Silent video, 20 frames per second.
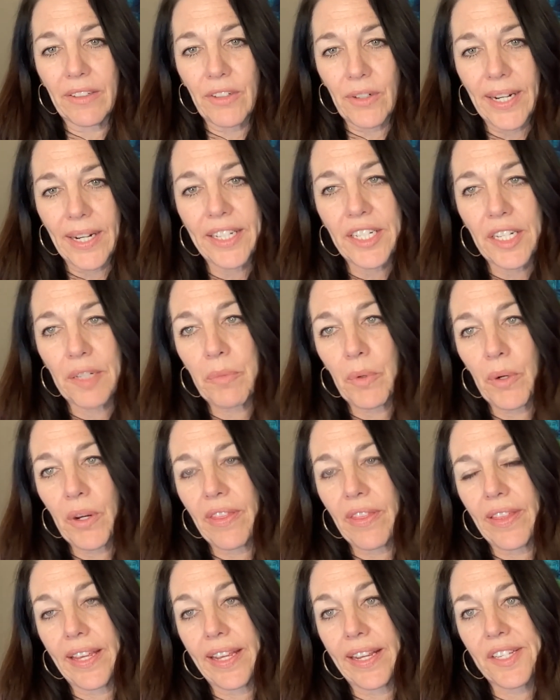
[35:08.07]
directing more
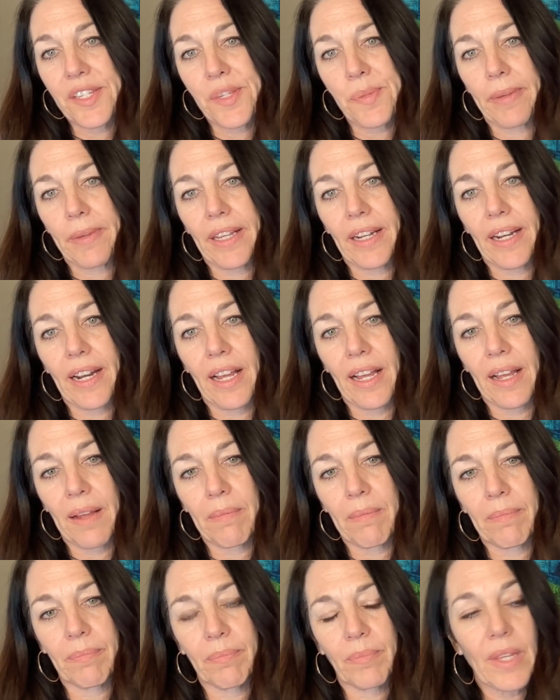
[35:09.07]
things, but
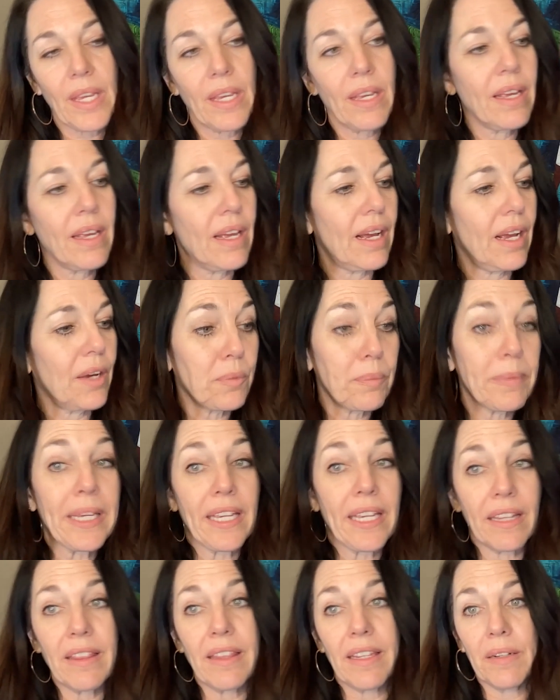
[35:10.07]
I will be
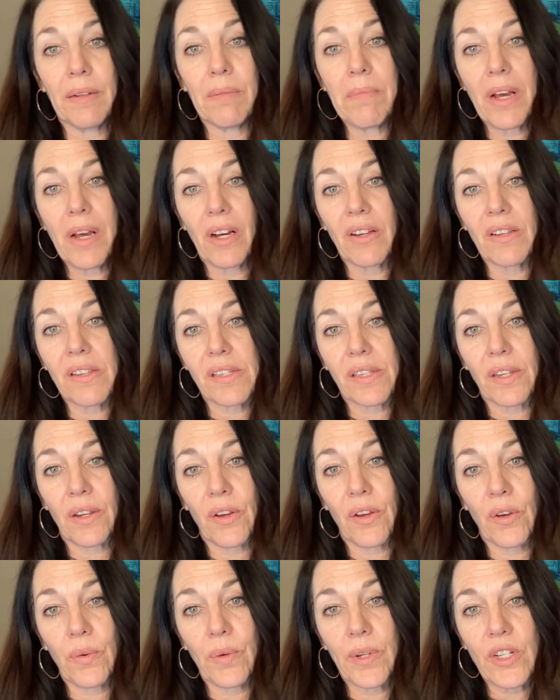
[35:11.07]
in them
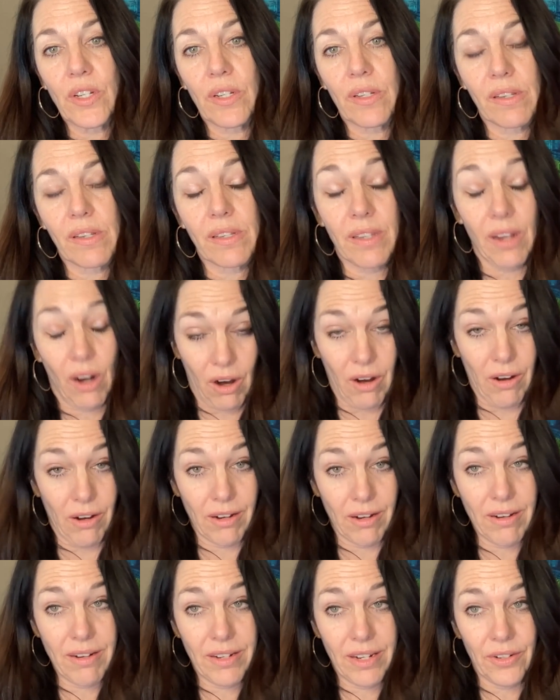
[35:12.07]
also, which is
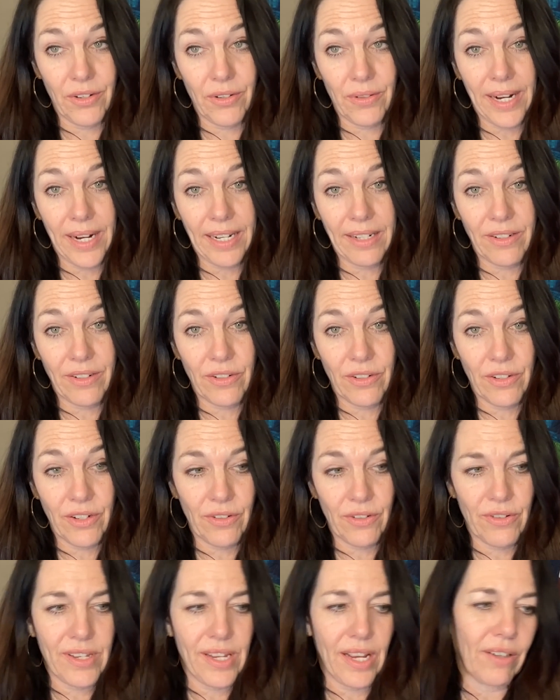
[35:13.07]
hard to direct
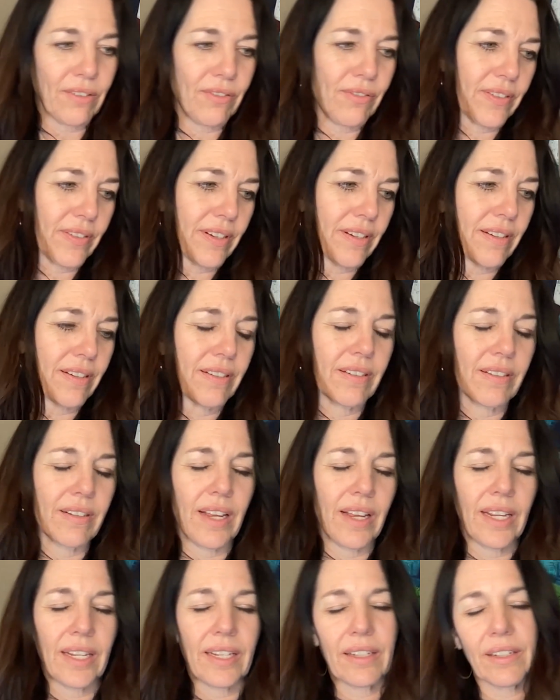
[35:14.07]
yourself and
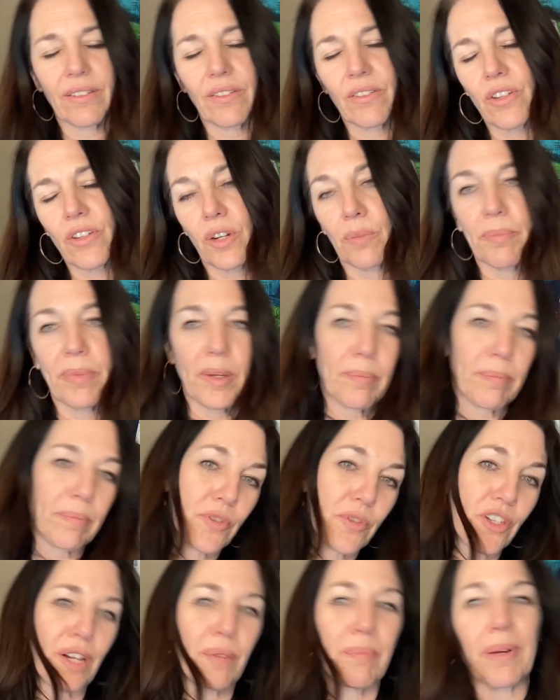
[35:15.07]
like
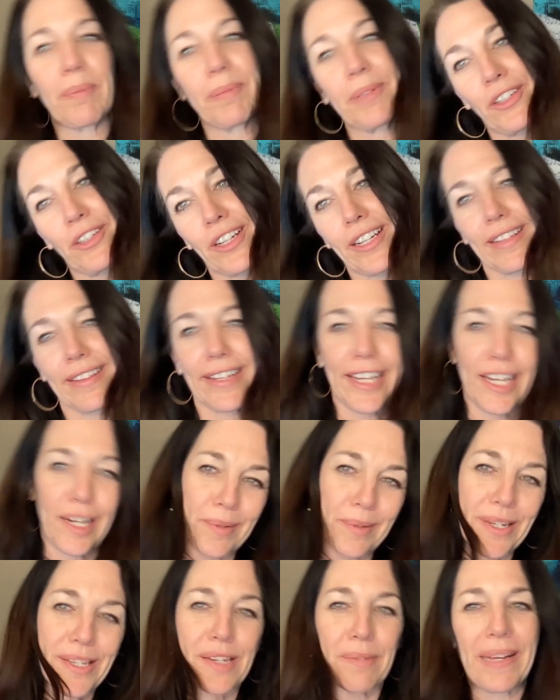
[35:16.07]
jump up and look at the
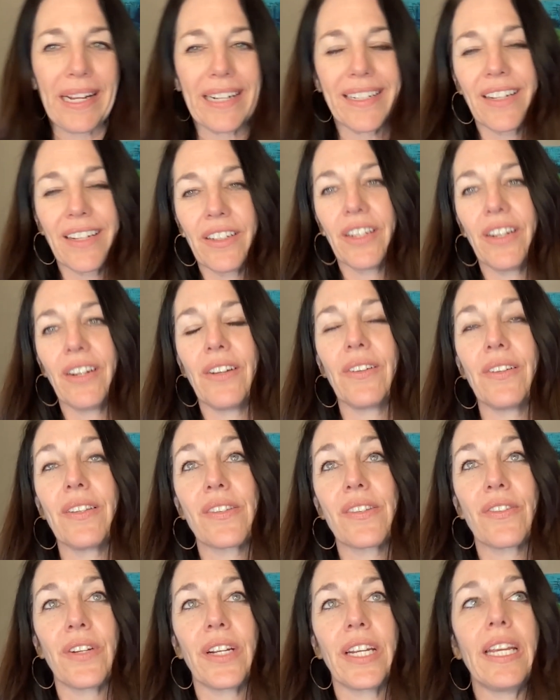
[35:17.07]
camera, sit back down.
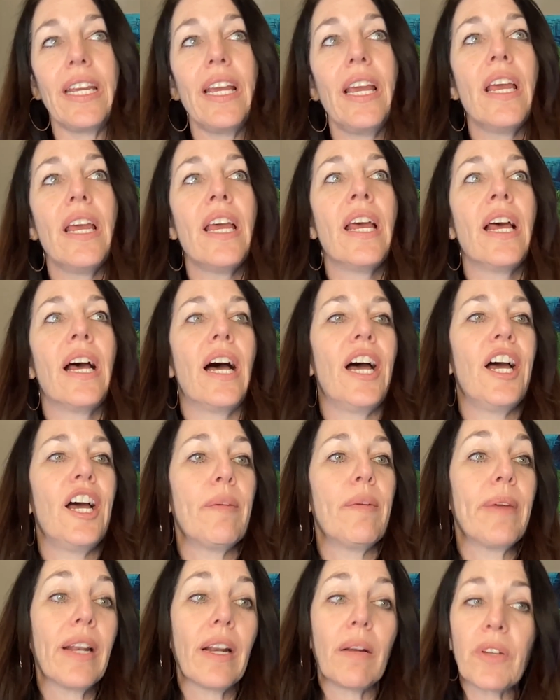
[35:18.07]
It's tricky.
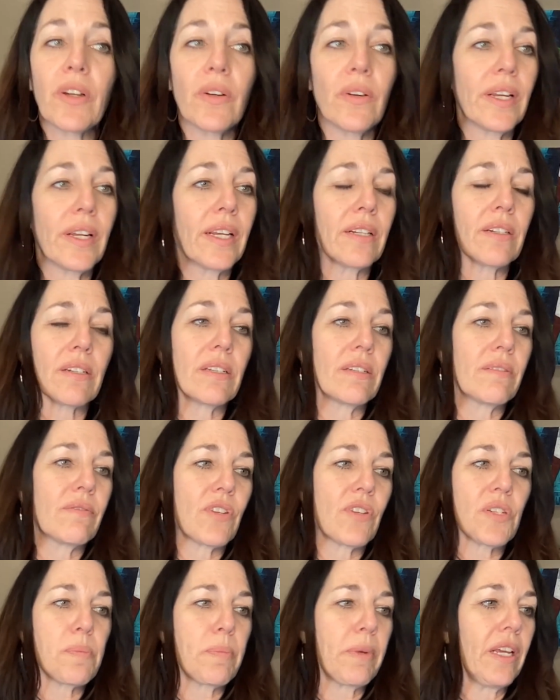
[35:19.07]
And I'm going to
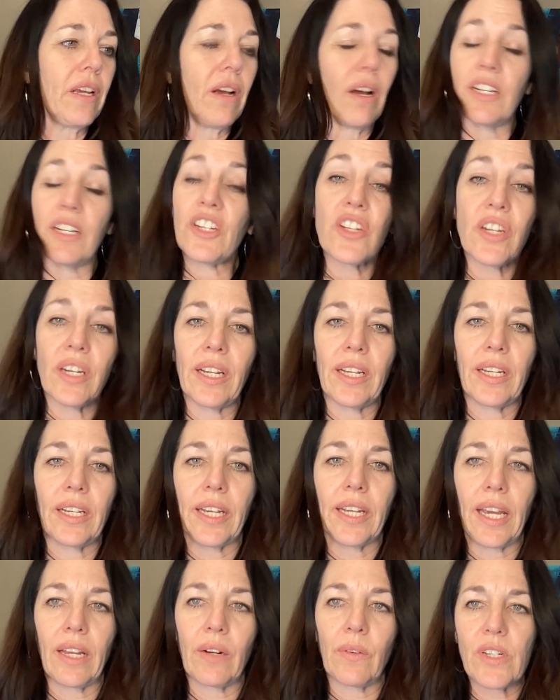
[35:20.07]
just be auditioning
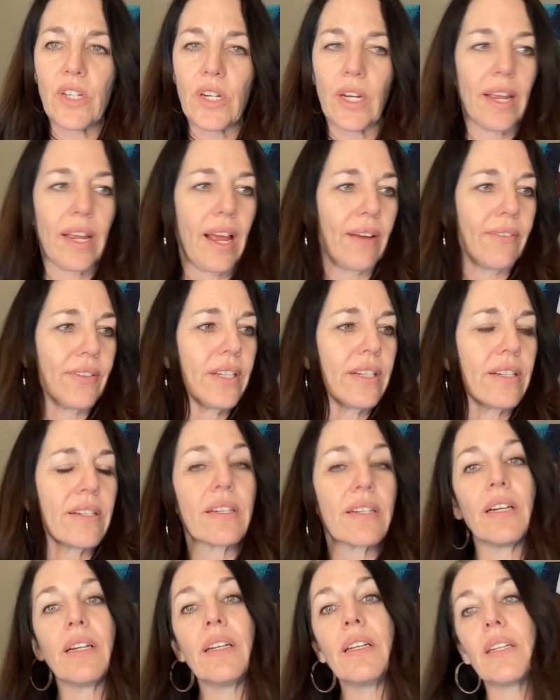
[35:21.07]
again, which I haven't
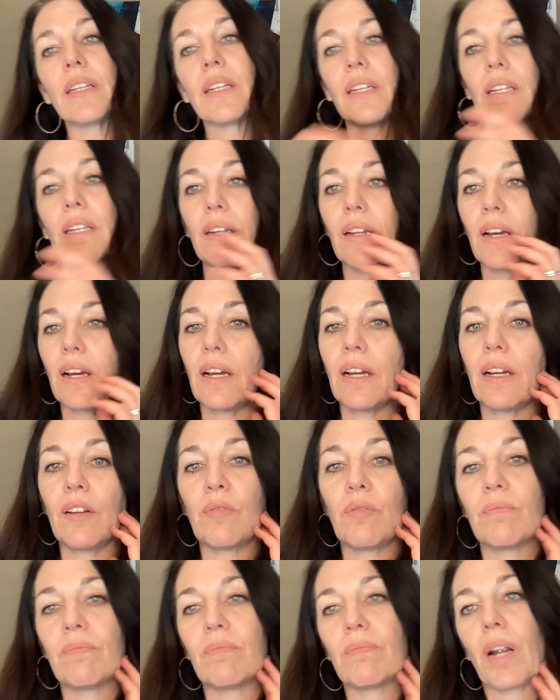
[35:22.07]
done in
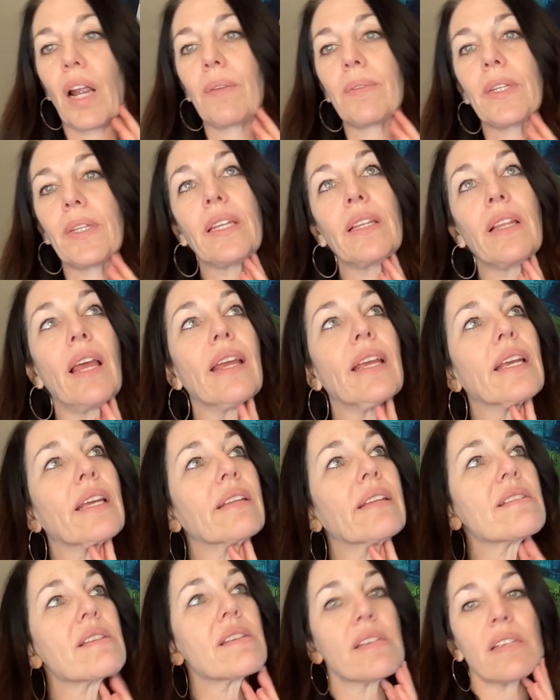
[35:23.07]
probably like
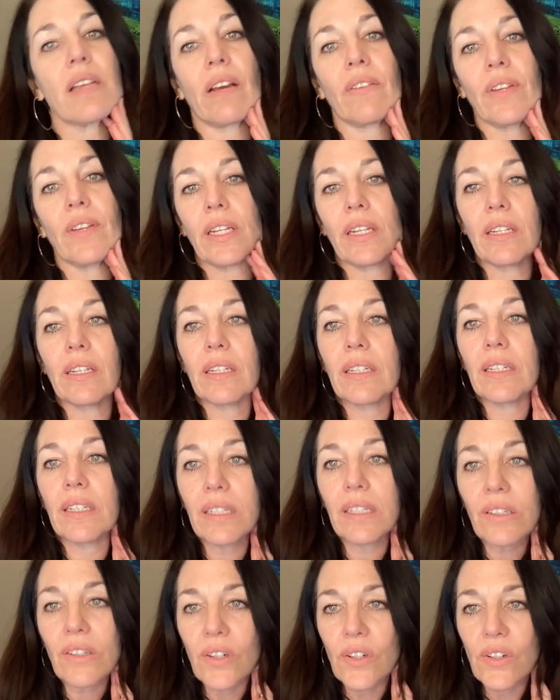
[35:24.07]
7
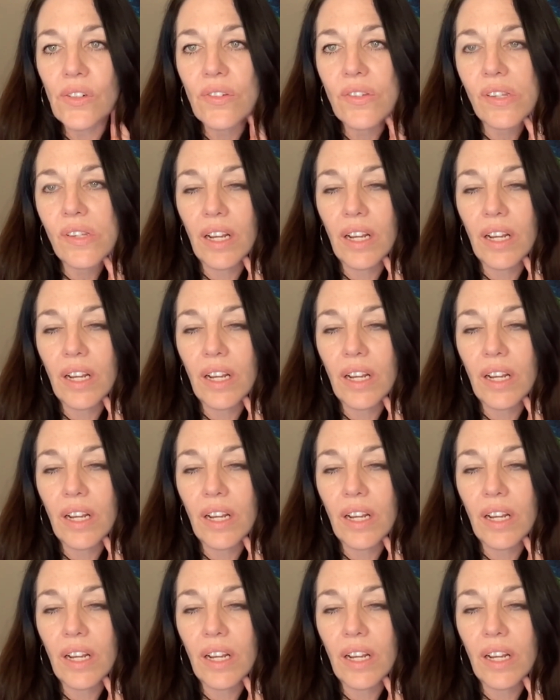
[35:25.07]
years.